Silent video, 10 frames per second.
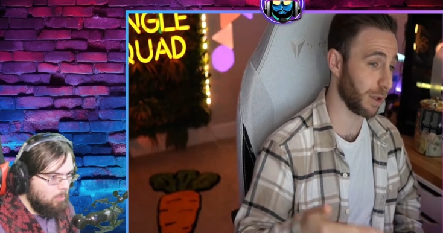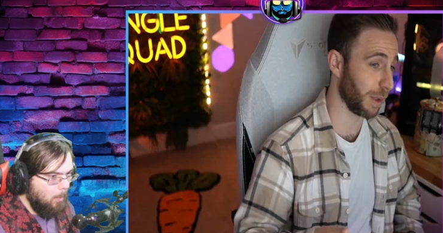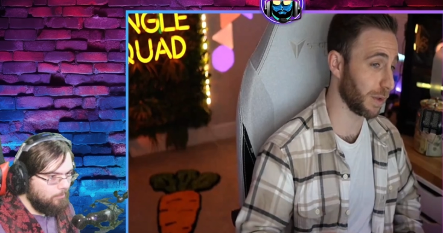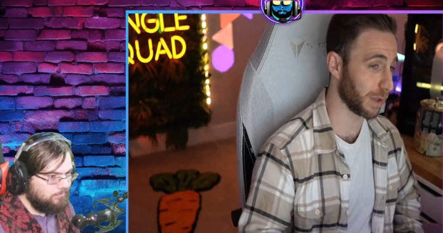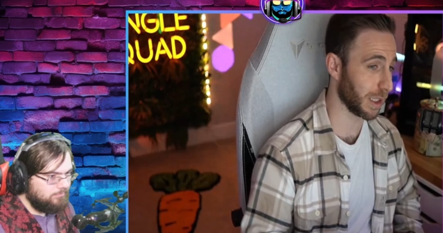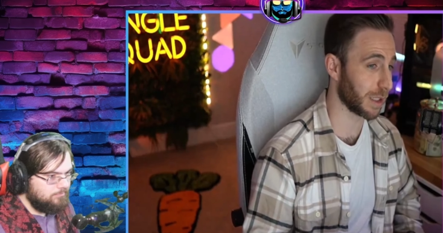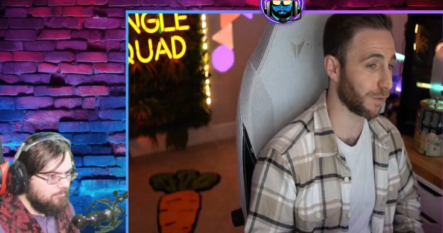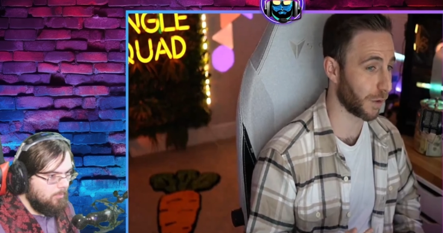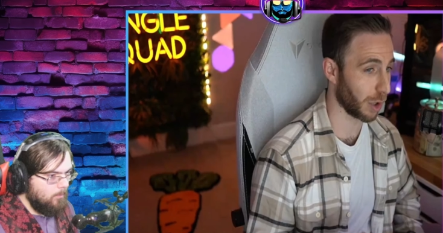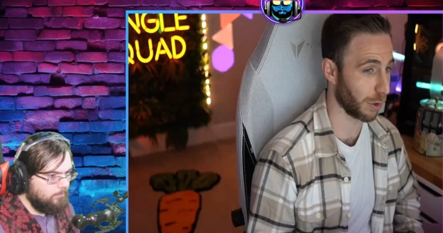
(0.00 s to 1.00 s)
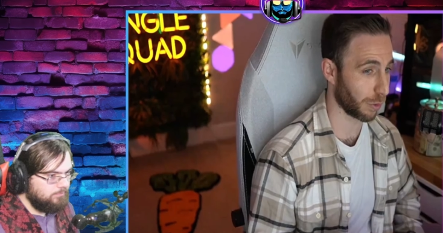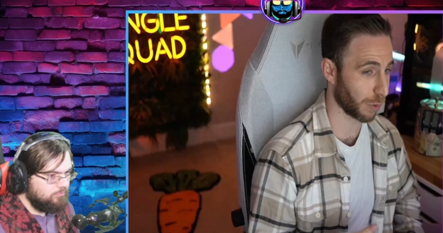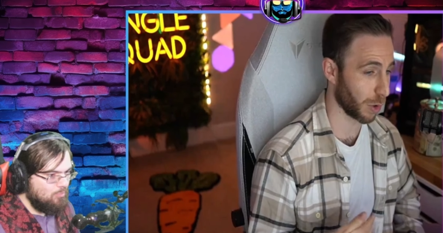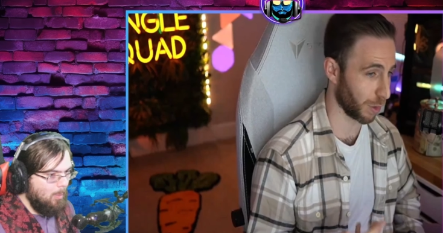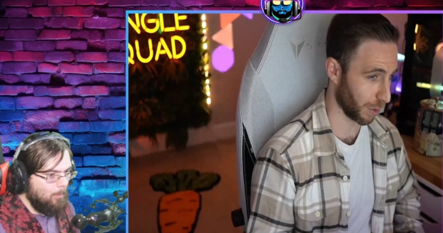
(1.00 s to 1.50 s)
Speaker 1: ability to follow
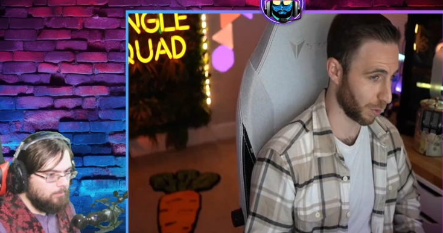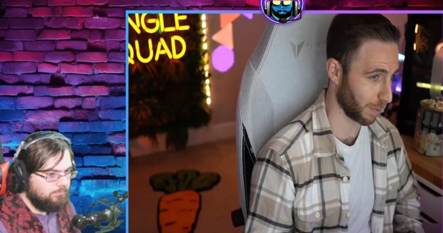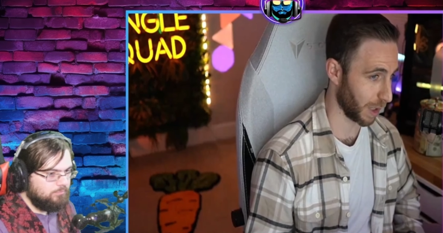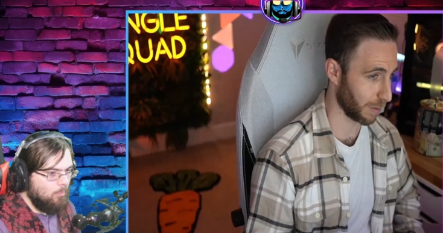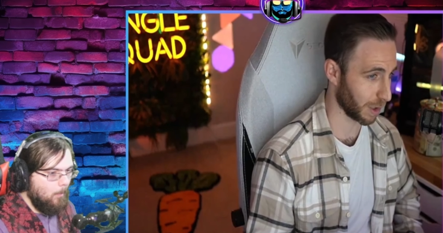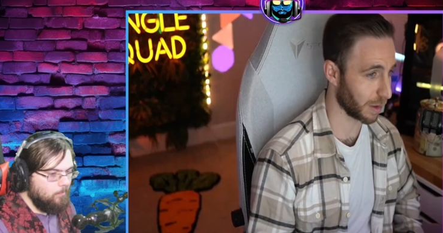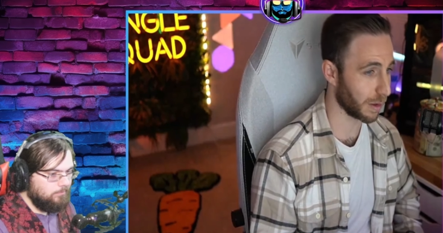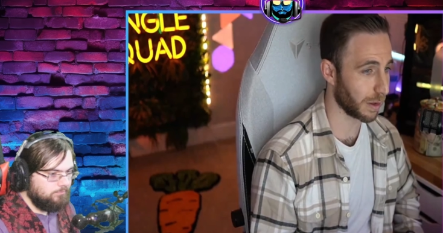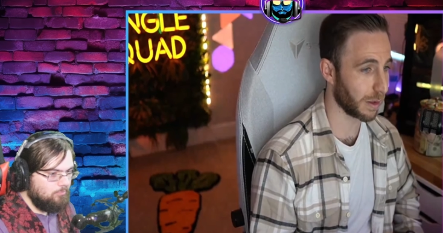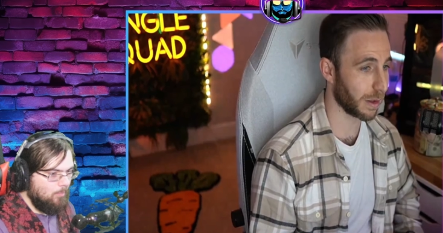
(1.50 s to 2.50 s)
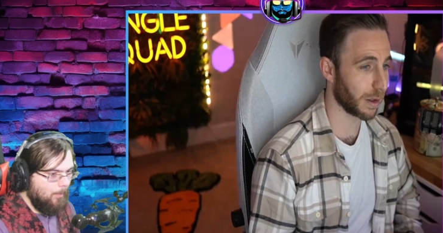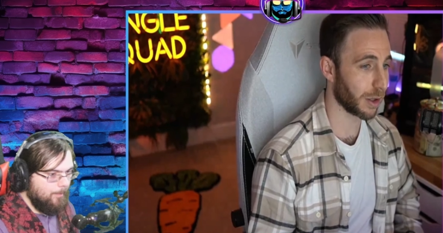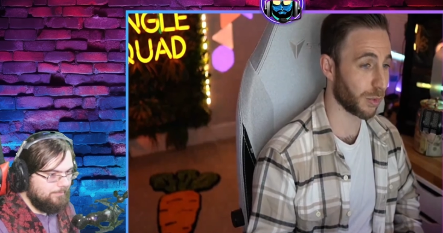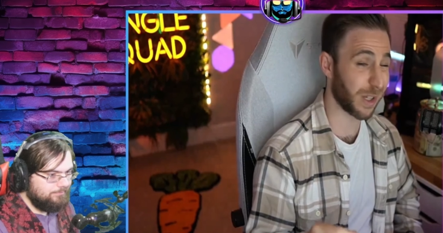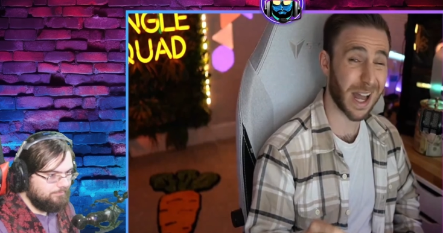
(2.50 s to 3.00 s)
through with the repayment.
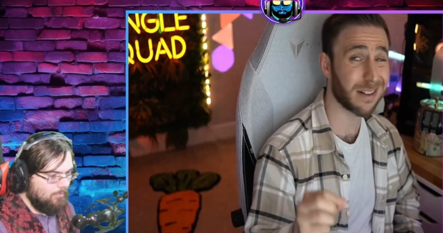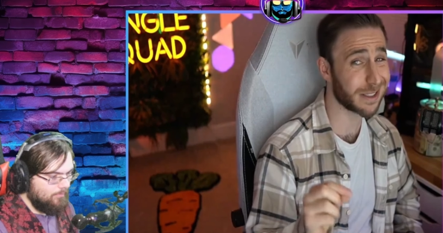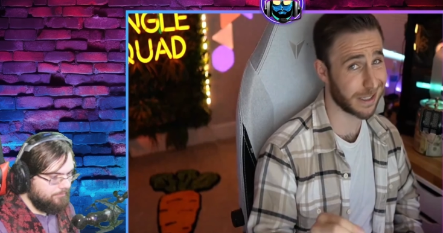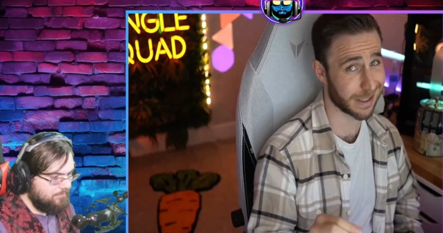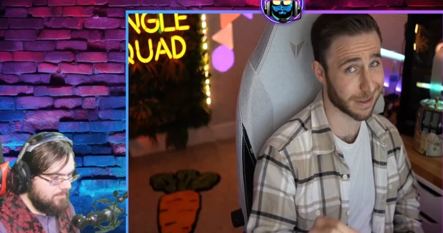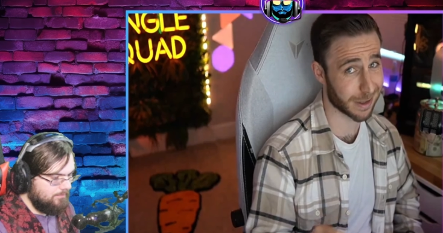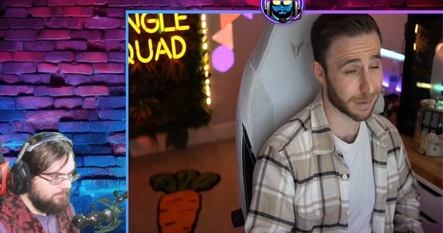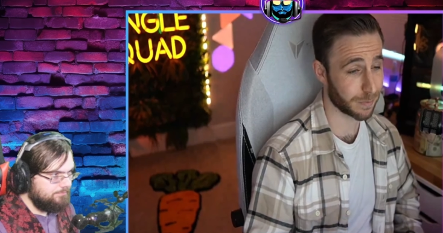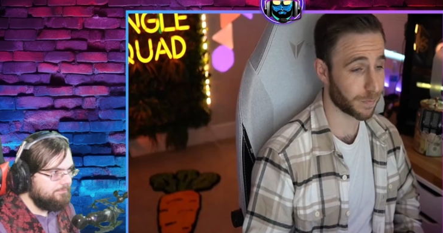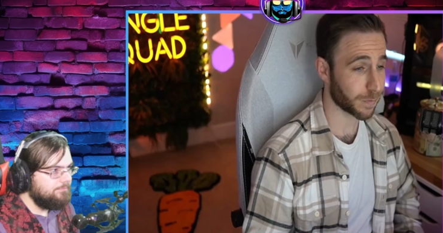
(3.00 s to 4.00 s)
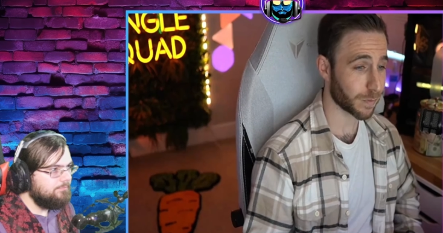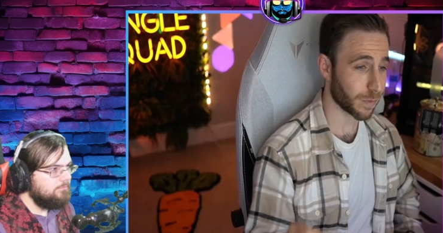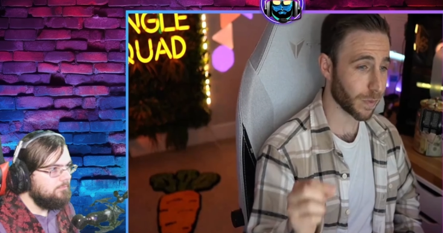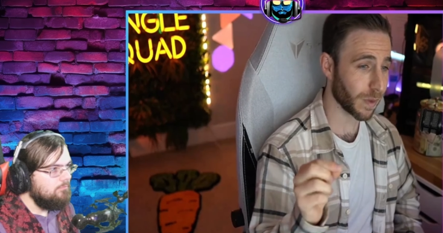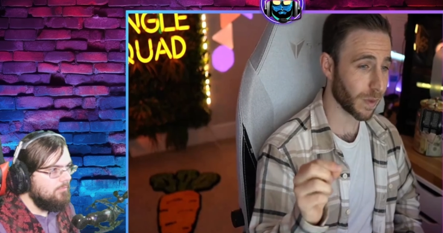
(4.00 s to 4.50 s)
The reality is,
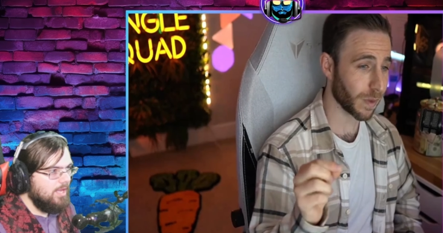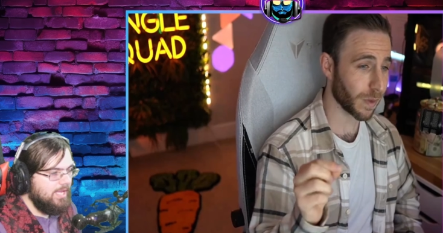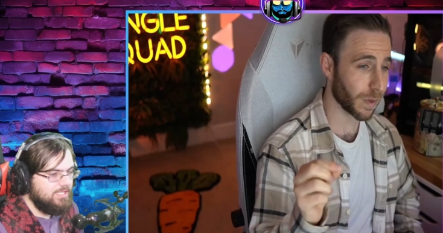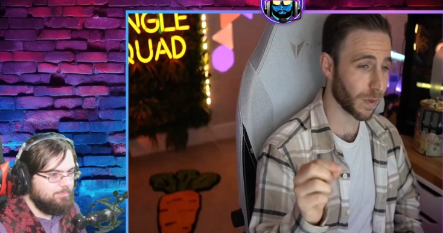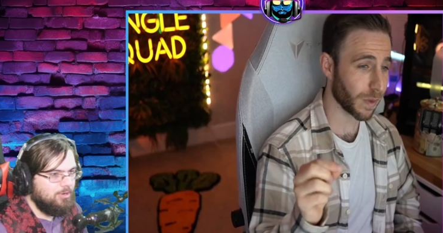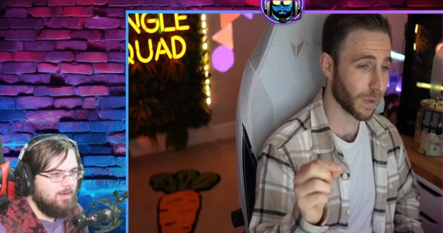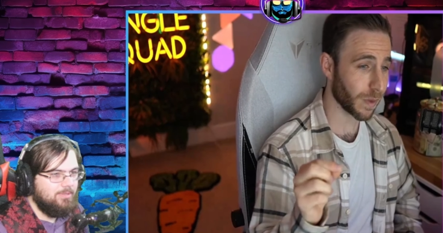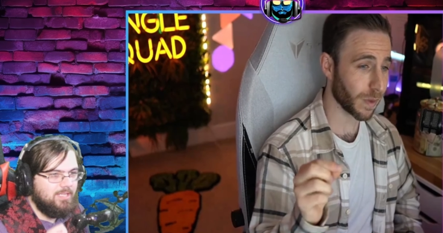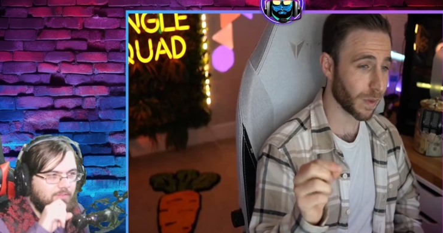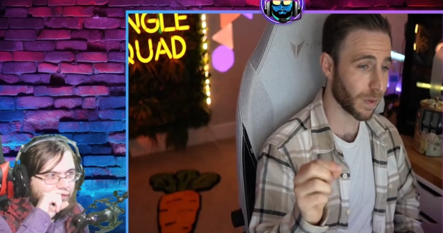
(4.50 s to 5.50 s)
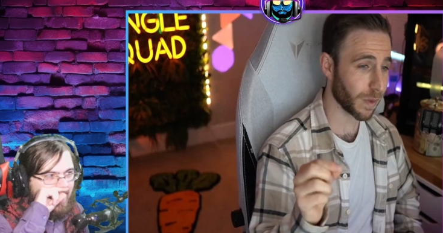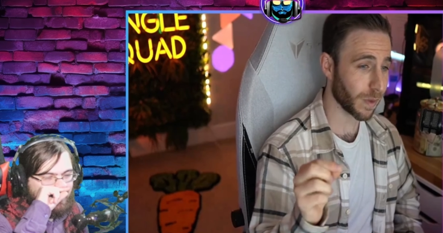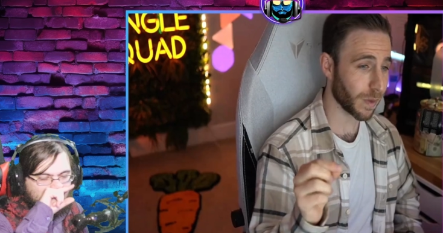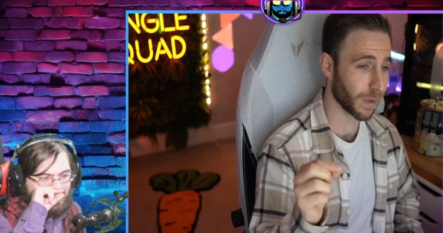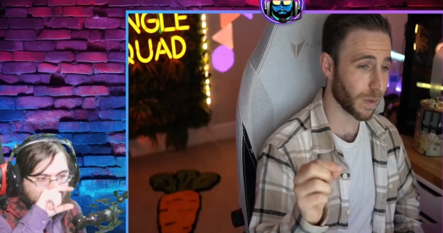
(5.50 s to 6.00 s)
Speaker 2: it's probably the
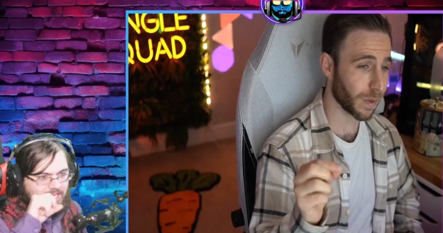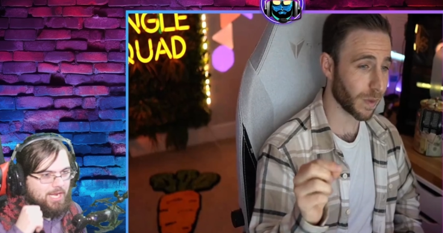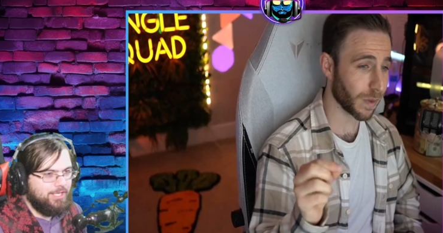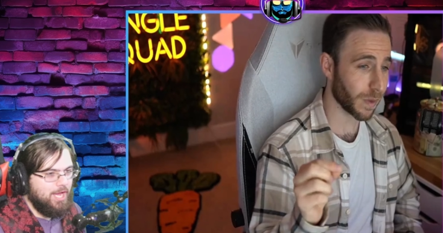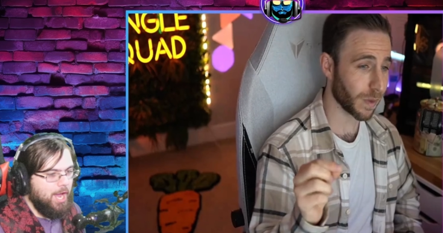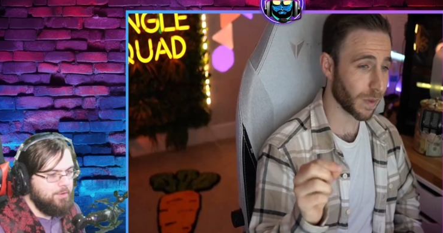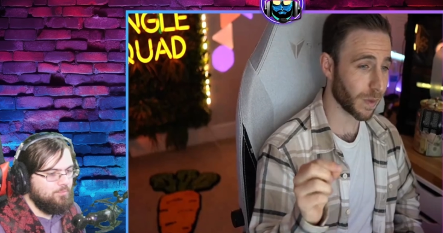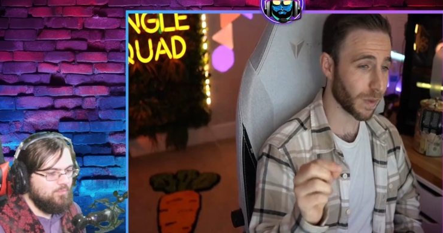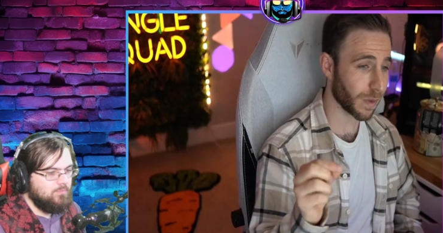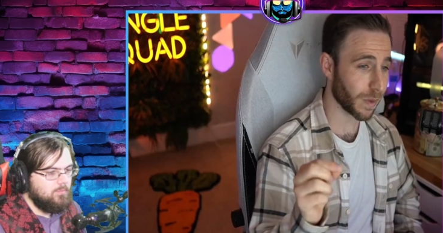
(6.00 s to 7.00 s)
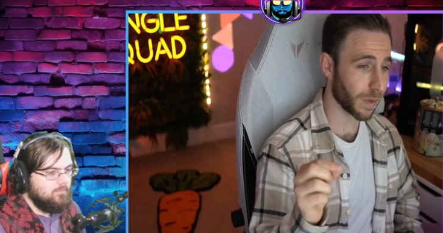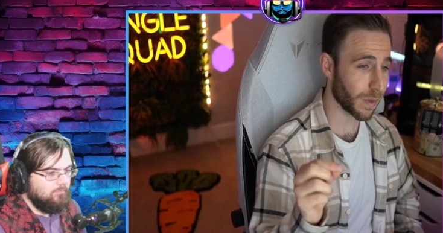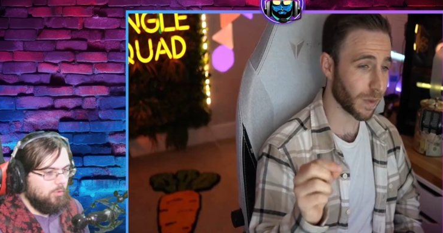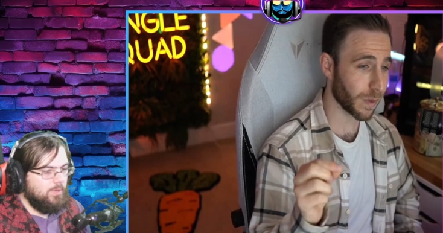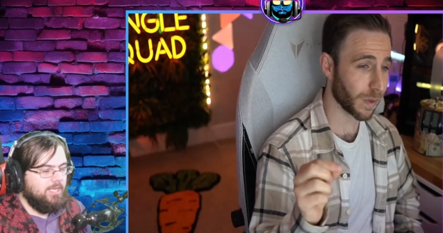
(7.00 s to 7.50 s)
fact that this Kenny guy,
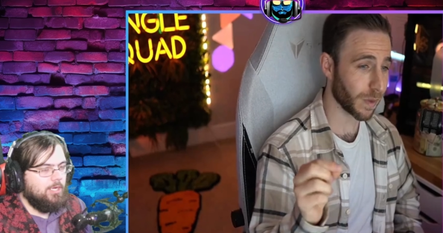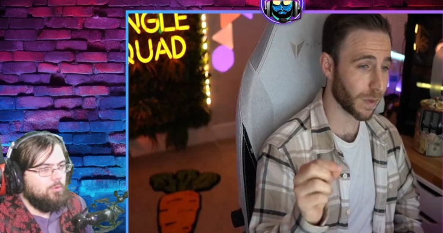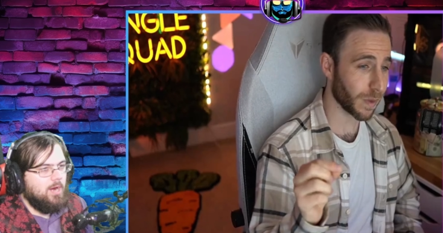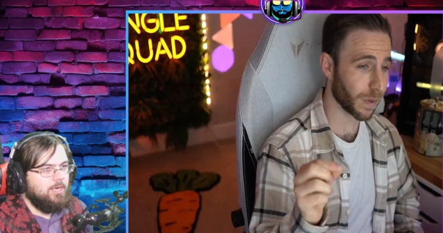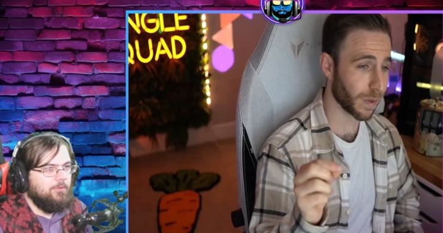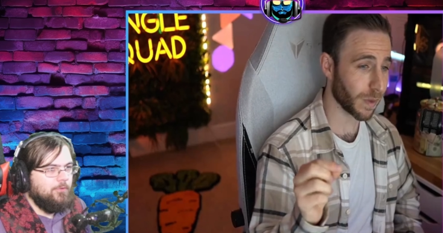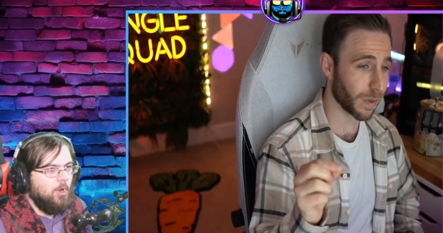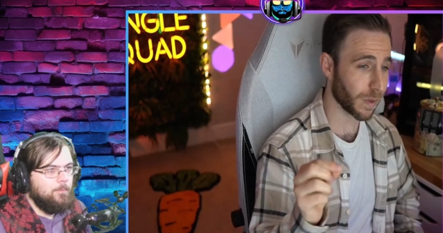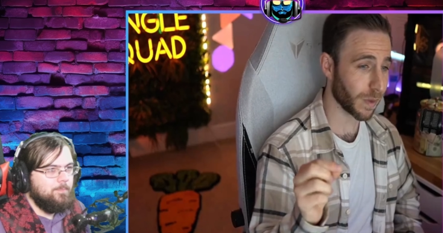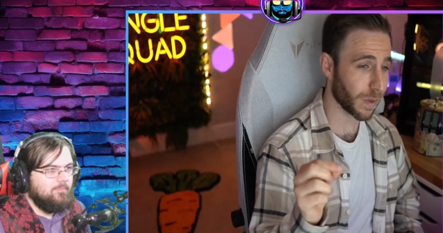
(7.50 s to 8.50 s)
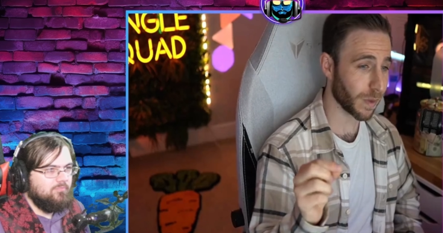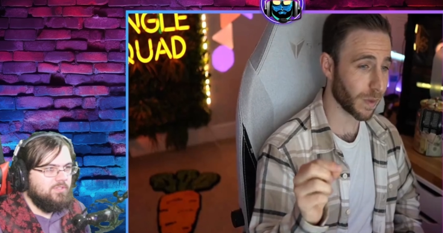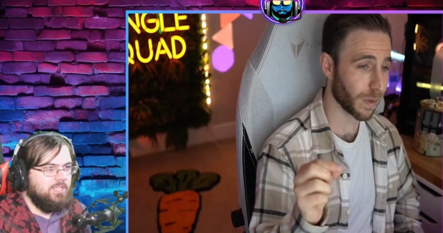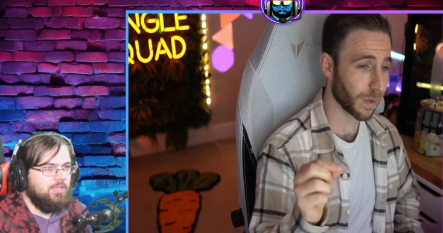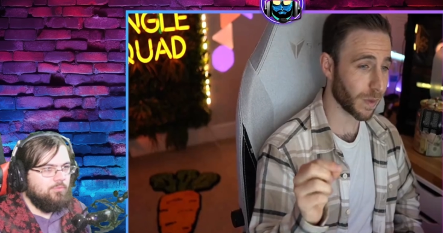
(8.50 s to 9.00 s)
when he acquired Evolve,
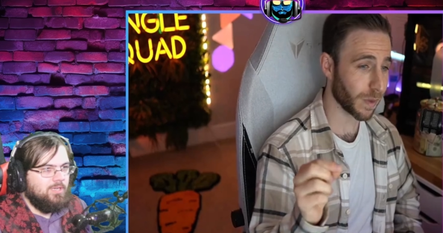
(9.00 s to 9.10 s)
didn't